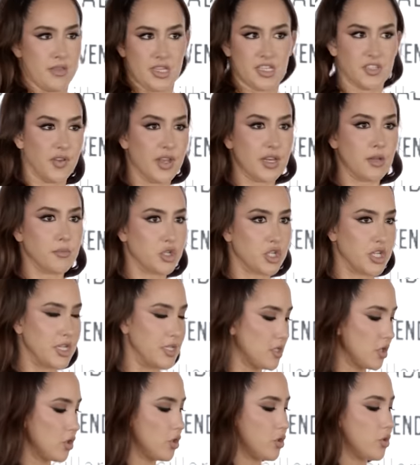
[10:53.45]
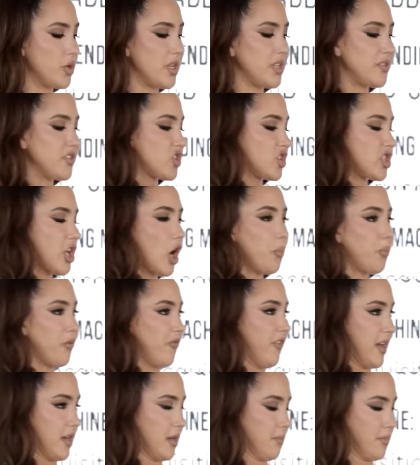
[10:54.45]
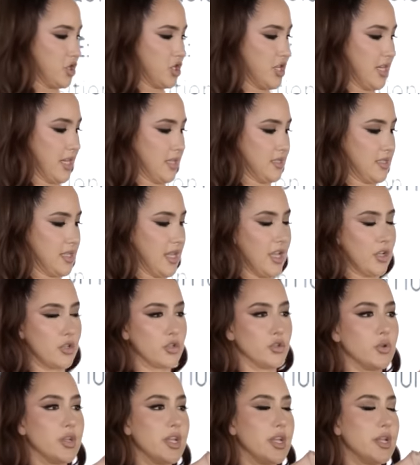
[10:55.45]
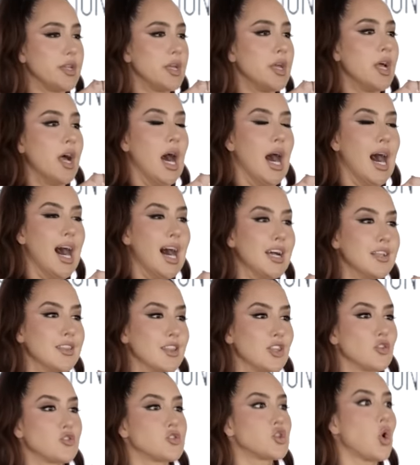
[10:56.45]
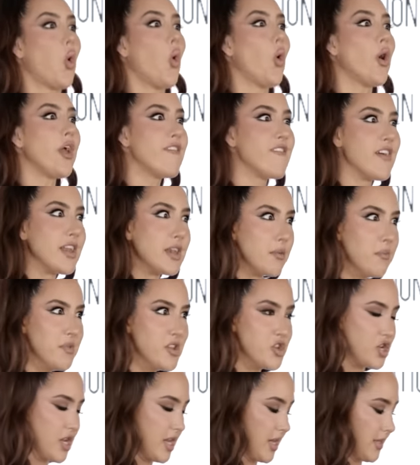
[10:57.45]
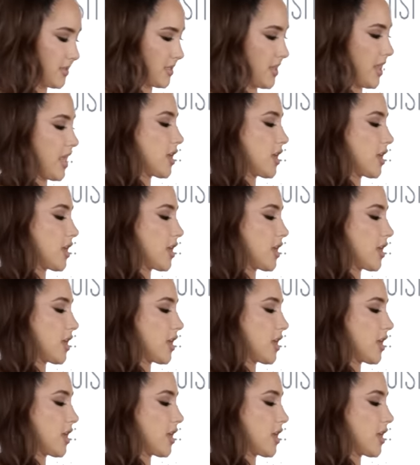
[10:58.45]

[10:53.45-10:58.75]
These vending machines included soap vending machines. They included uh, little toy vending machines.